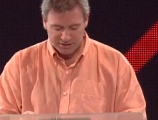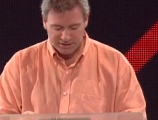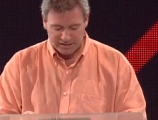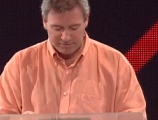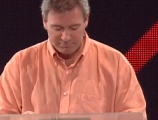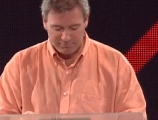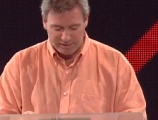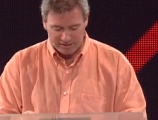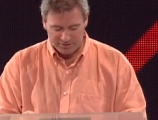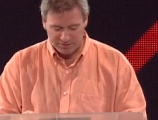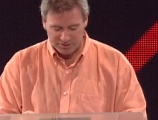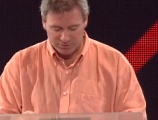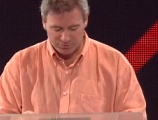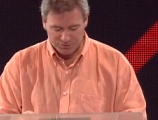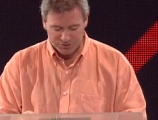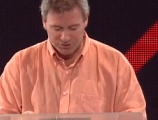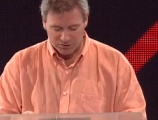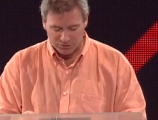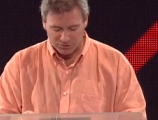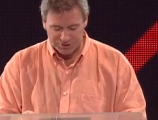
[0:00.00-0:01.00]
In
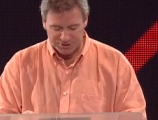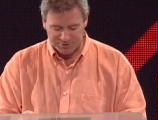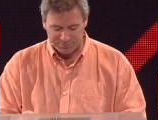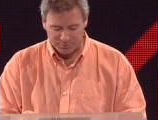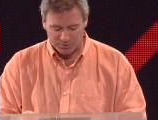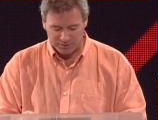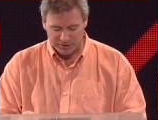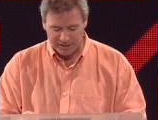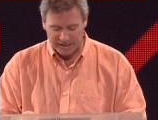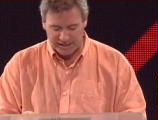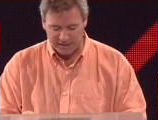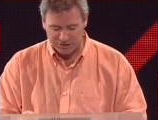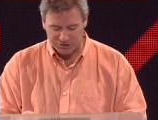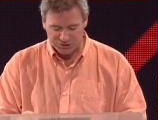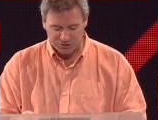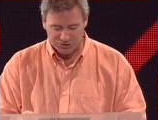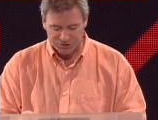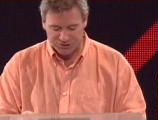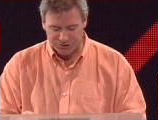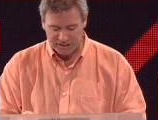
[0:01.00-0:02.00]
Matthew's Gospel, the
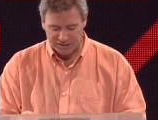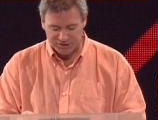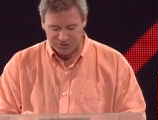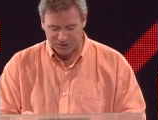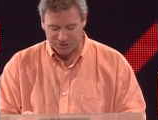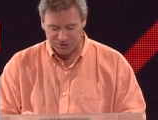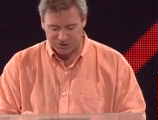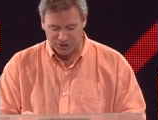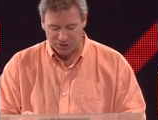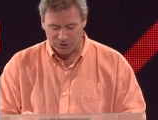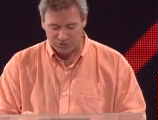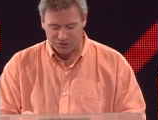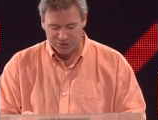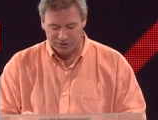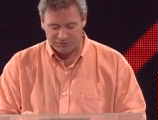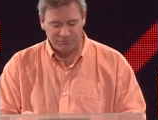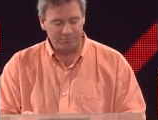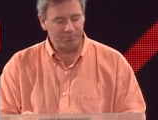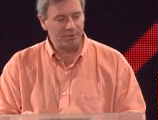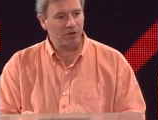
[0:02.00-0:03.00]
angel says to
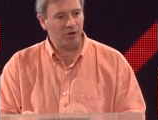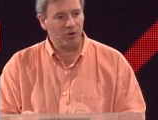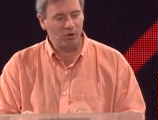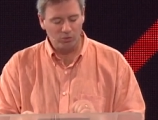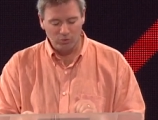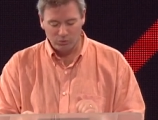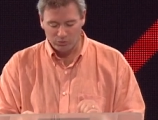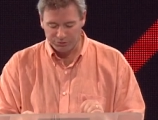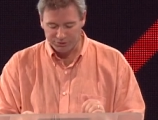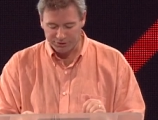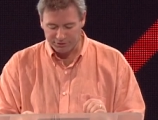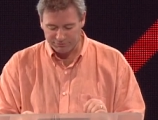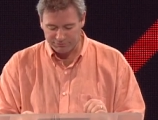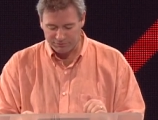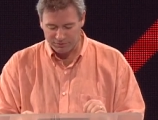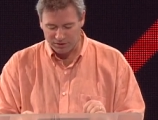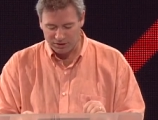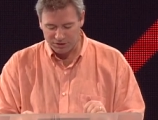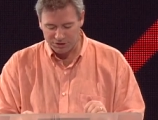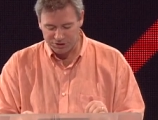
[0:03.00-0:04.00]
Joseph, Behold, the
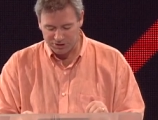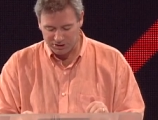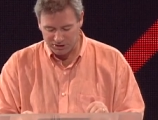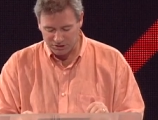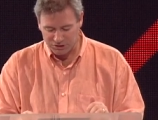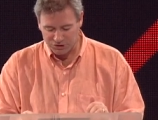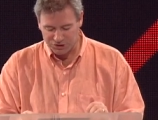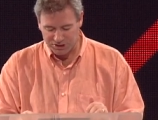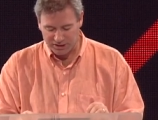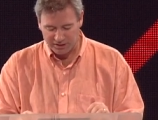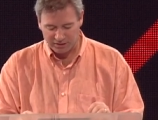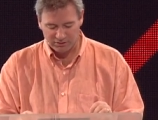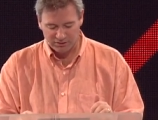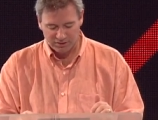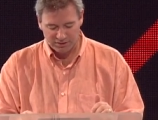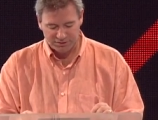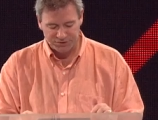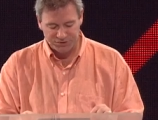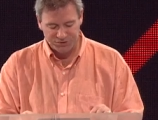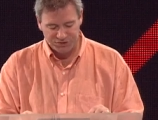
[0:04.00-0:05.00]
virgin shall
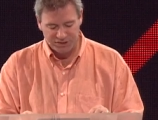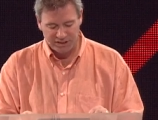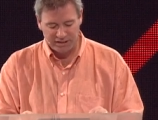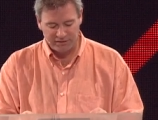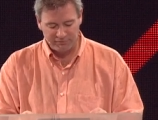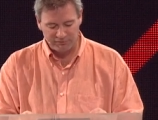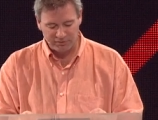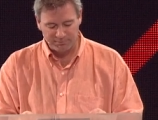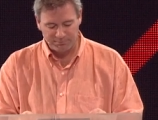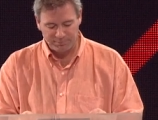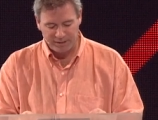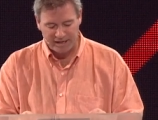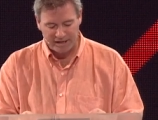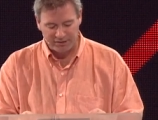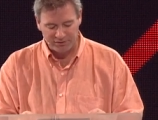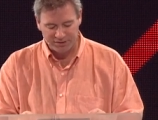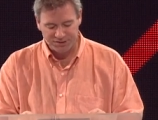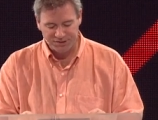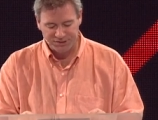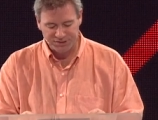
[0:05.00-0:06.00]
conceive and
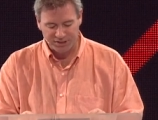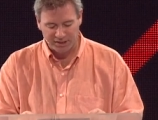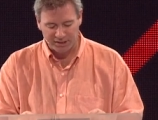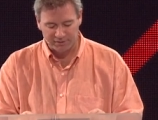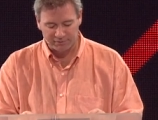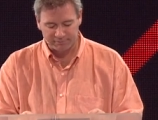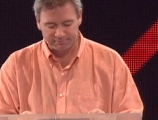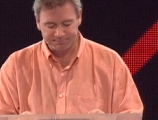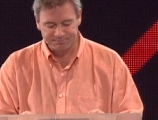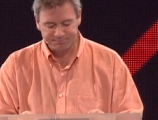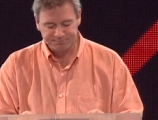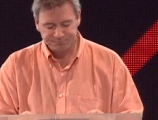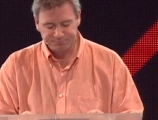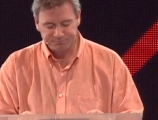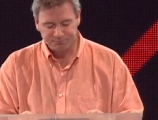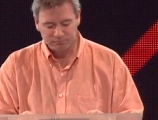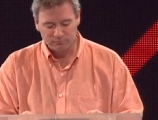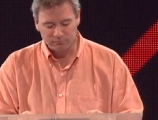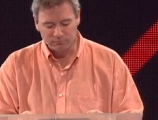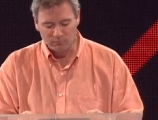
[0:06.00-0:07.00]
bear a son
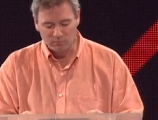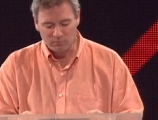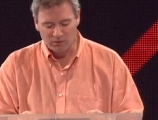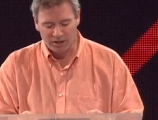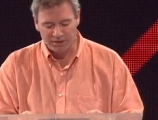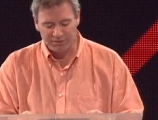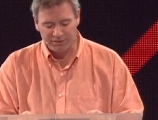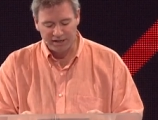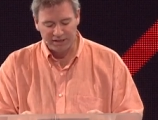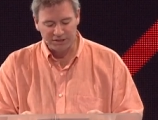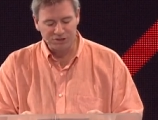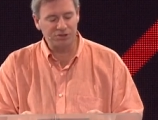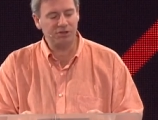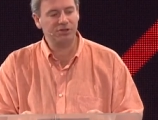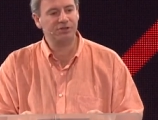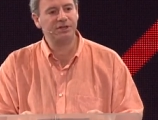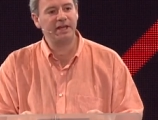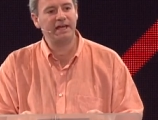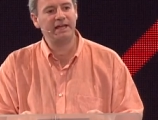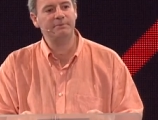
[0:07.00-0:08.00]
and they
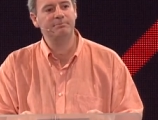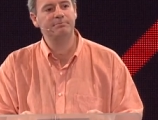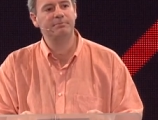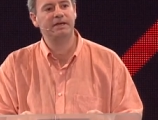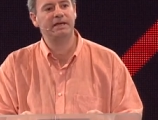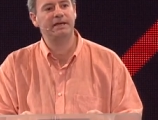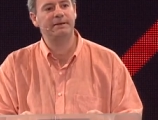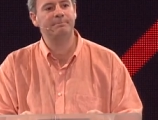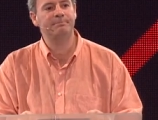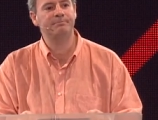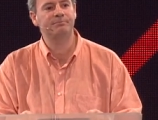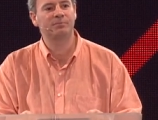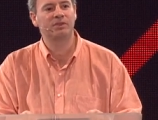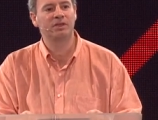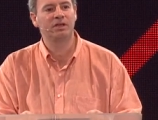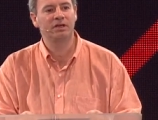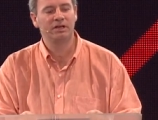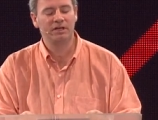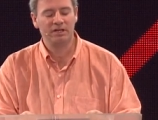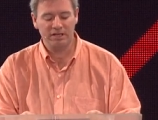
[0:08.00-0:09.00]
shall name him
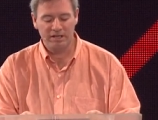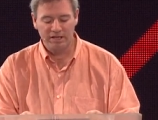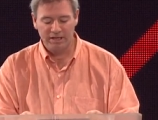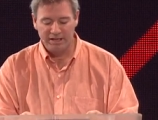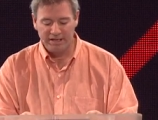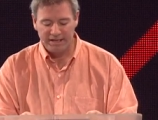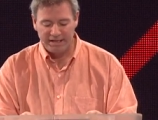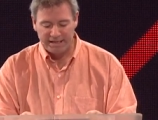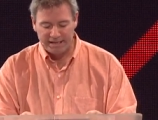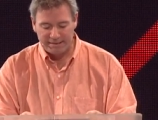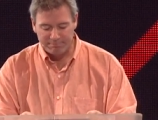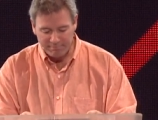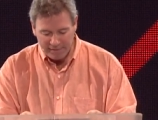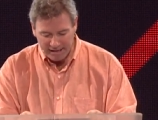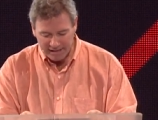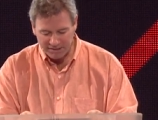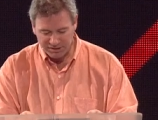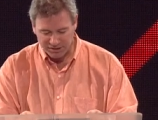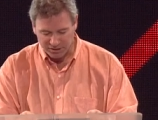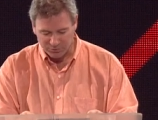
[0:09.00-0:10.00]

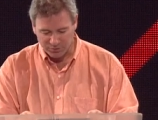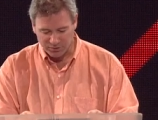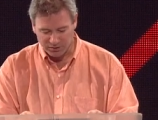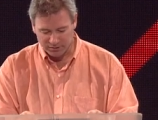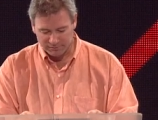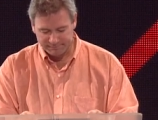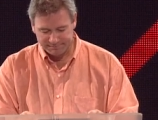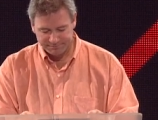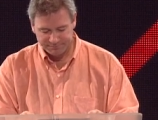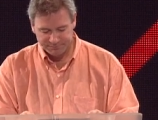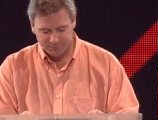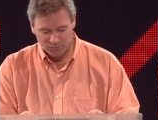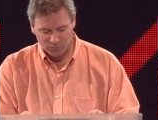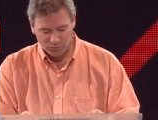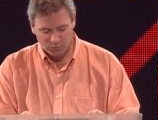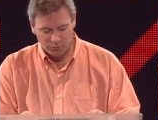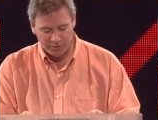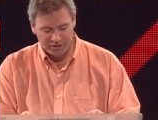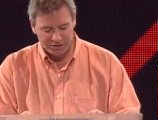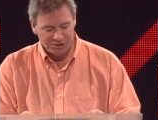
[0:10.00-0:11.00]
Emmanuel,
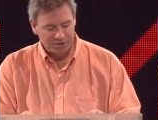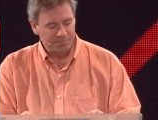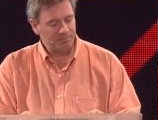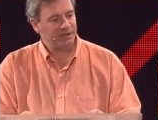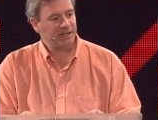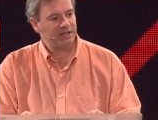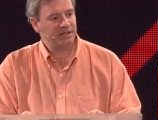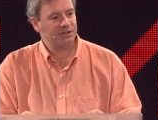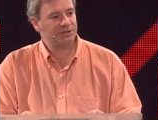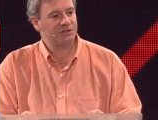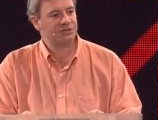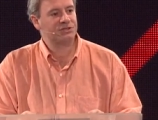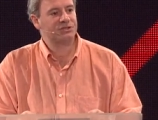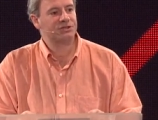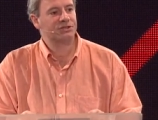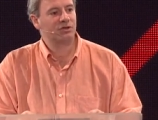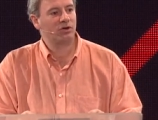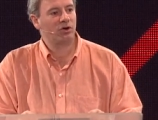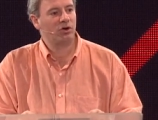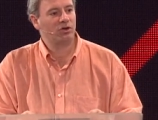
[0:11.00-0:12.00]
which
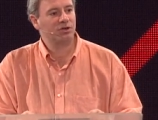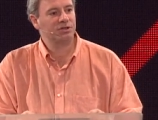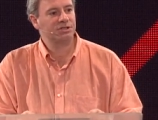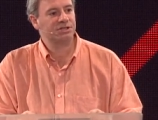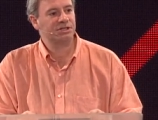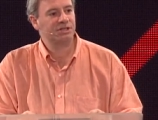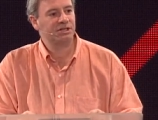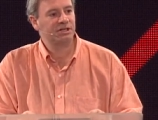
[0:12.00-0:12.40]
means God